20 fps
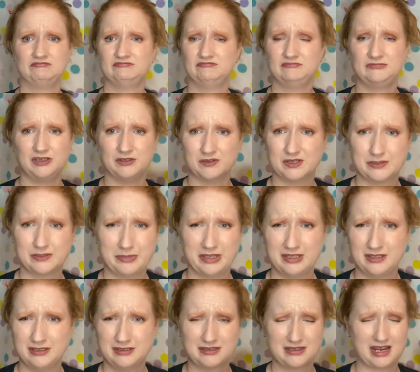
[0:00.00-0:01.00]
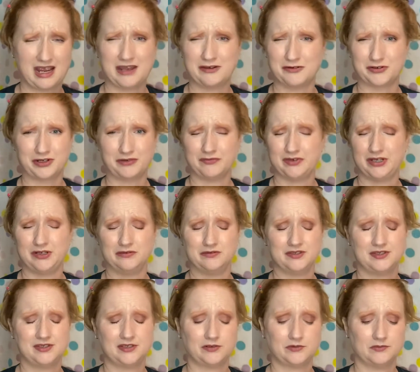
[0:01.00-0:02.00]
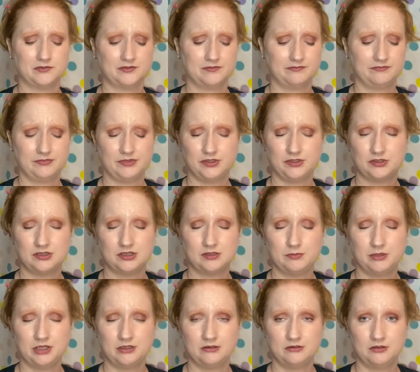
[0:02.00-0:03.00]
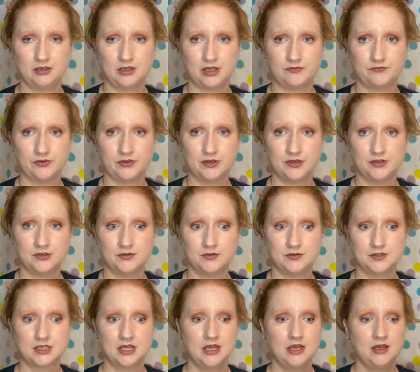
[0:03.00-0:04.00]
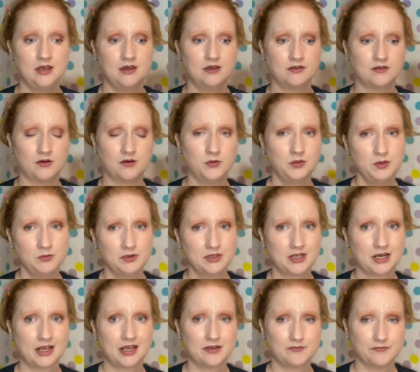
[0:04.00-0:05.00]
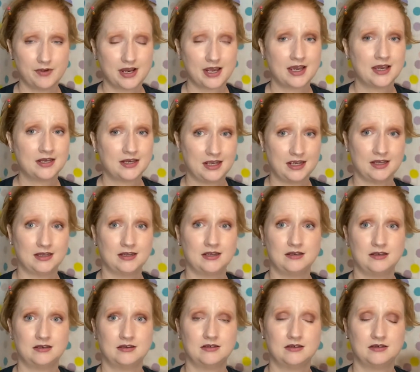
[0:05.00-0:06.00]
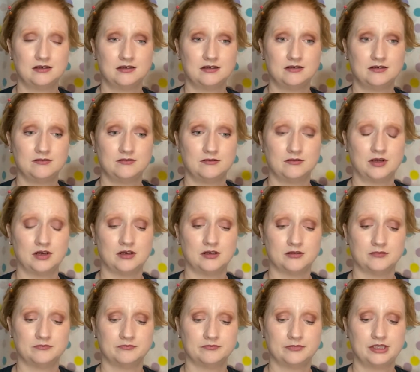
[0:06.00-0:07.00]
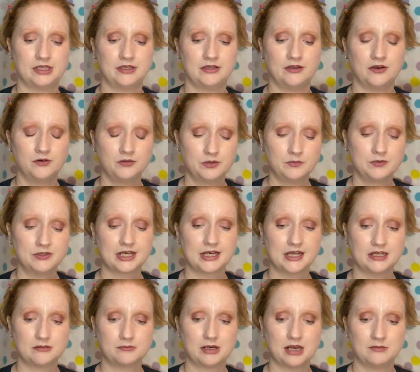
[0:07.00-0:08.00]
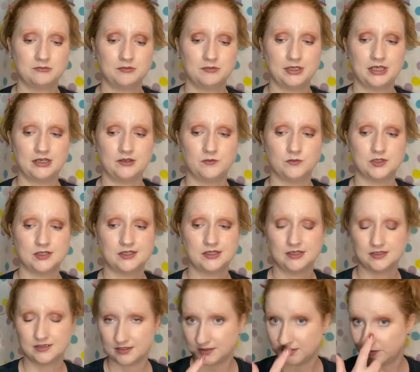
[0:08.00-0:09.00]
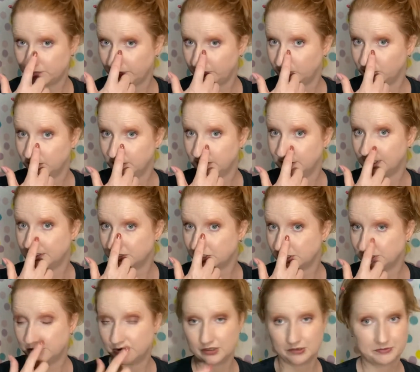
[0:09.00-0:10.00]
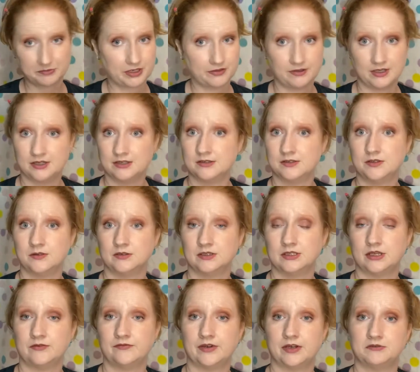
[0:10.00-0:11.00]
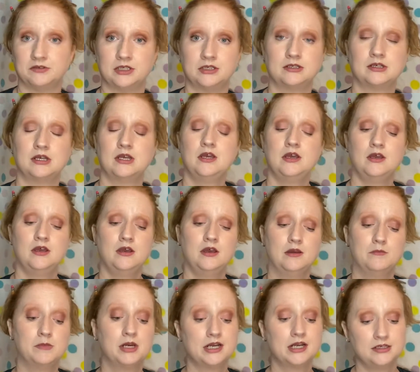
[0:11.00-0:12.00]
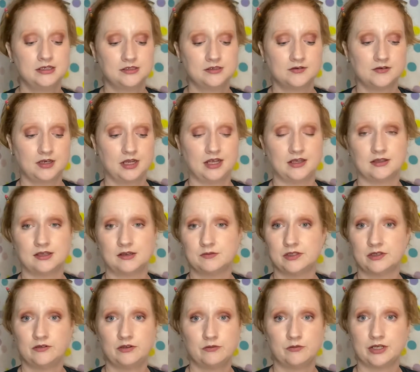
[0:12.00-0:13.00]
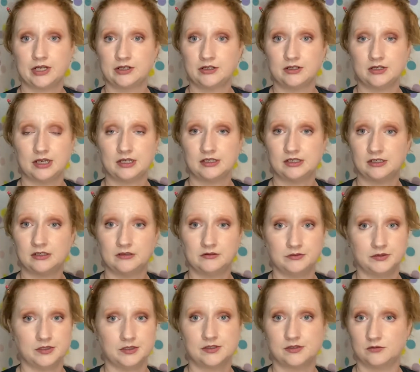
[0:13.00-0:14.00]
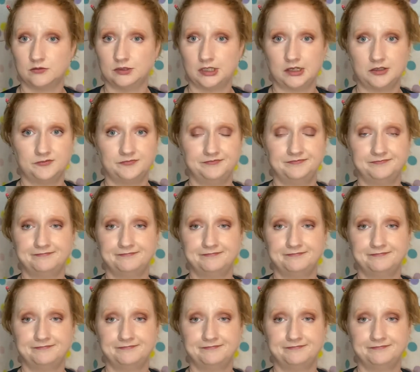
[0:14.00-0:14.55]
you know, spent. I don't even know. So just be on the lookout for those. The only one that I have not had, um, the only one that I had a problem getting was the sunscreen one. I should have jumped on that as soon as I found it, but I didn't. And that was the only one I could not get. It was sold out.